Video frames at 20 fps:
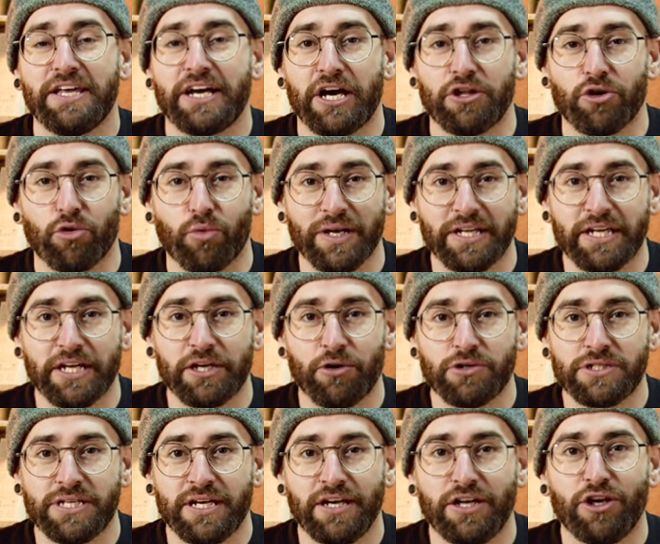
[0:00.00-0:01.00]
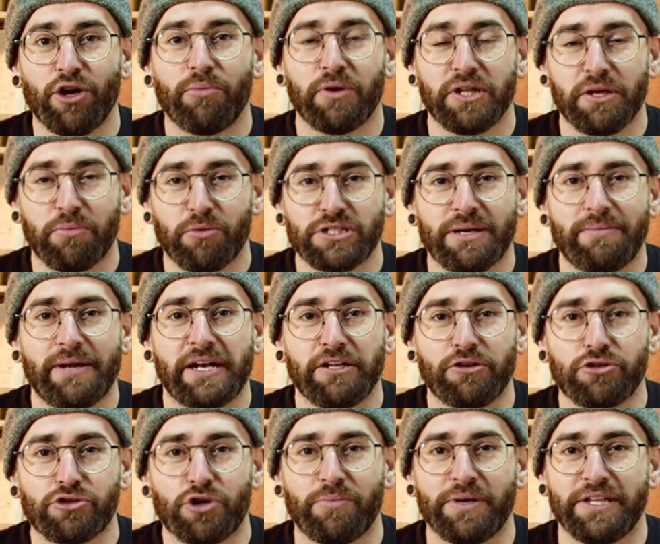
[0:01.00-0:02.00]
If I forgot anything, we can talk
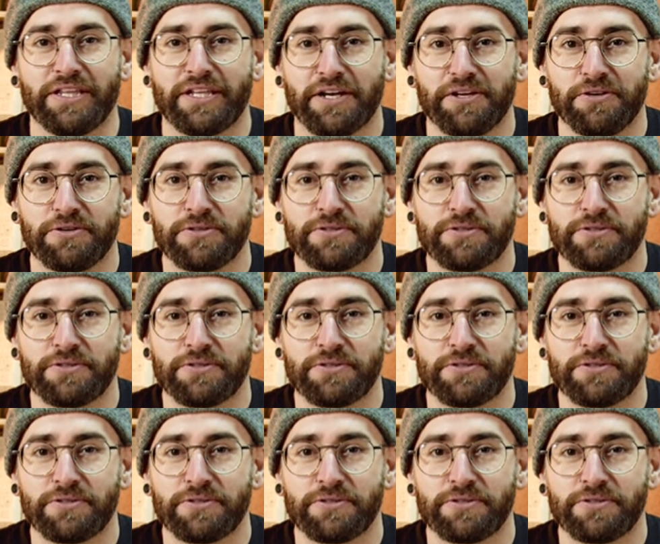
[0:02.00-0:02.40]
about it in the